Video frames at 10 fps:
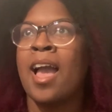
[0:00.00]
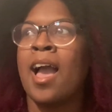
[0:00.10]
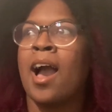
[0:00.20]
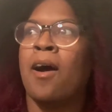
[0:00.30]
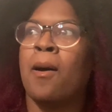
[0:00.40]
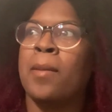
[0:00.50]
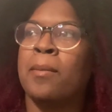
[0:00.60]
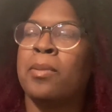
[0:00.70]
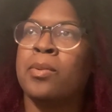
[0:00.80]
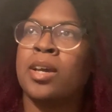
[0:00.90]

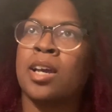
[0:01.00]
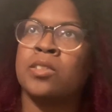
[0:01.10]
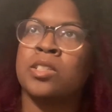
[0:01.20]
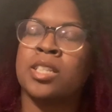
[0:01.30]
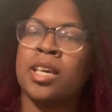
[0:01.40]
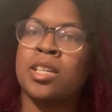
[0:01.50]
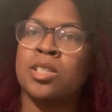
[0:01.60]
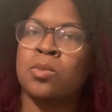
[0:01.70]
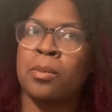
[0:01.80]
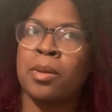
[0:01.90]
And people can understand
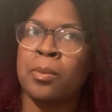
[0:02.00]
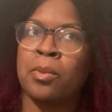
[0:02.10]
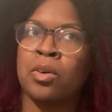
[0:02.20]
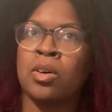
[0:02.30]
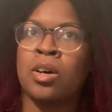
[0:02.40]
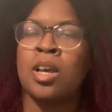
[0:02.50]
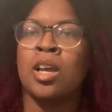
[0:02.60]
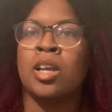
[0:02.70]
this when people